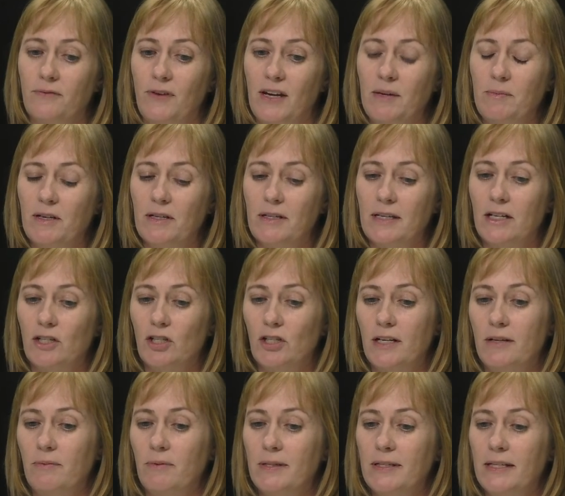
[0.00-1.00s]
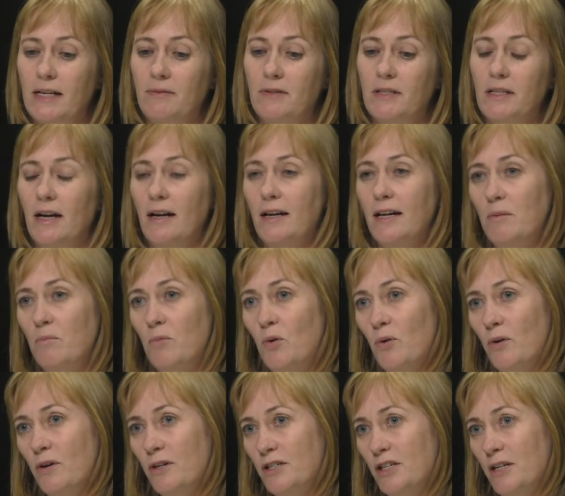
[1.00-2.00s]
females actually received slightly
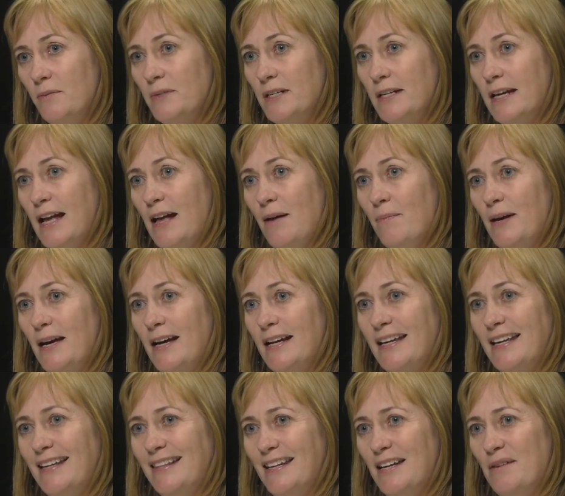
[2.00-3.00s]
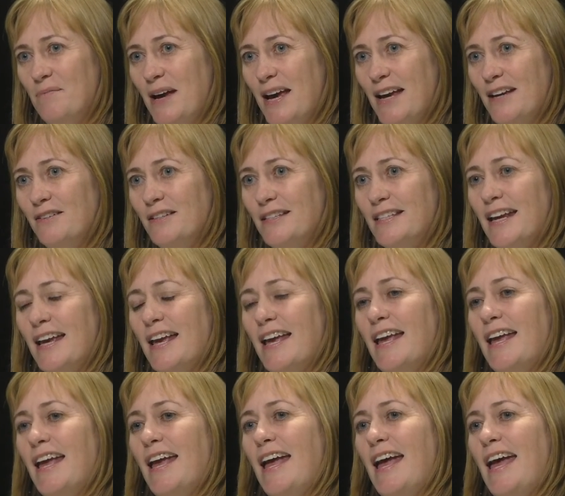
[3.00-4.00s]
more in terms of car parking than males.
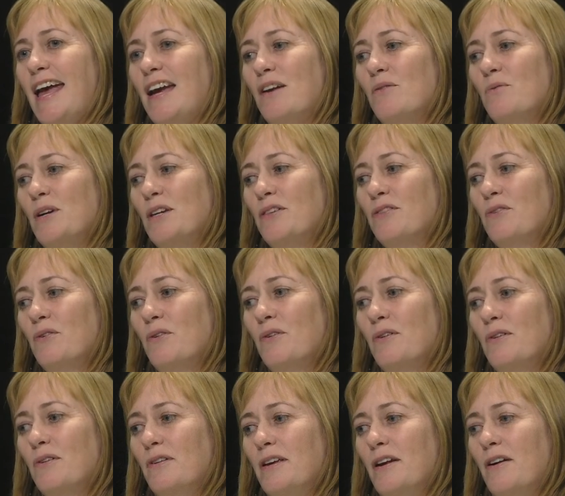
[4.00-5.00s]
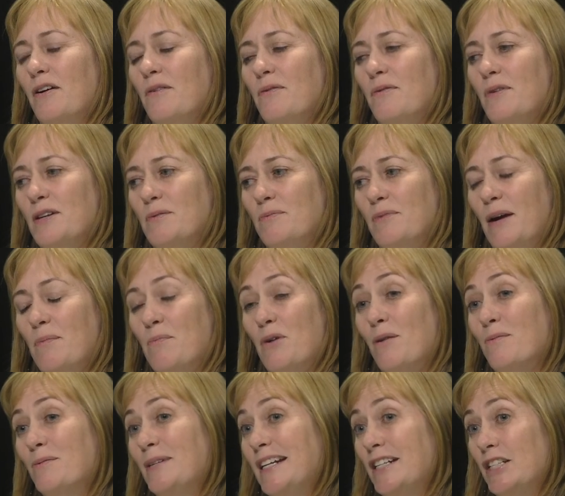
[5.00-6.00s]
And we thought, they
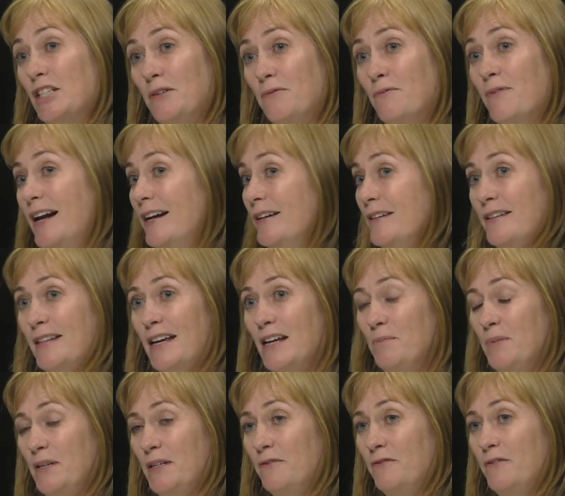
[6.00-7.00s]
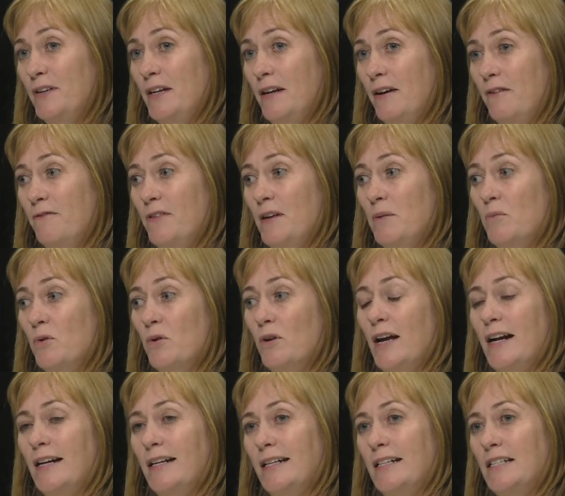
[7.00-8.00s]
probably actually value that benefit if they're more
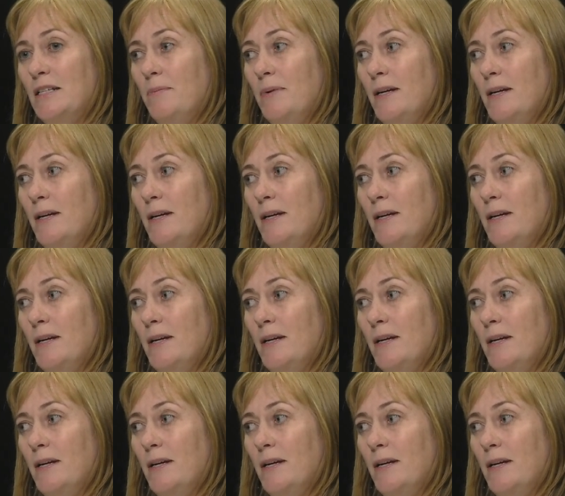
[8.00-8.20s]
likely to